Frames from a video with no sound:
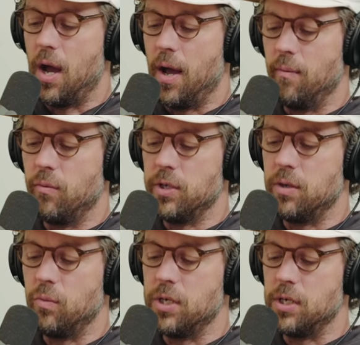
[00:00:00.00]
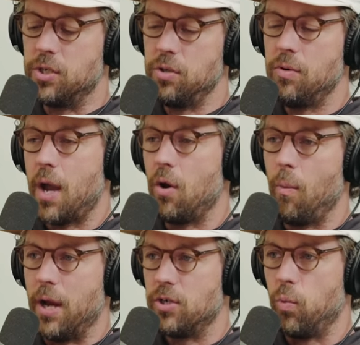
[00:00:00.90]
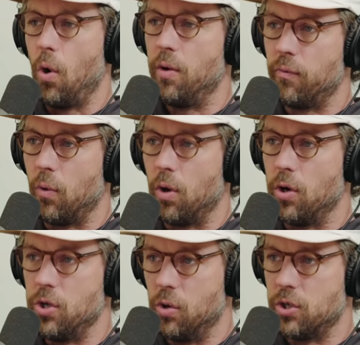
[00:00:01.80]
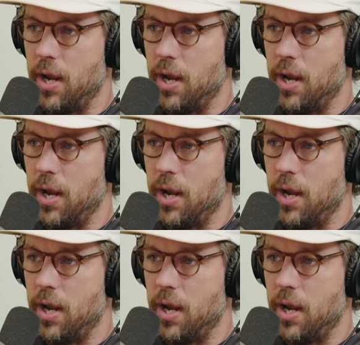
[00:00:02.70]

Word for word: Um, we did we did two nine hole matches, one for your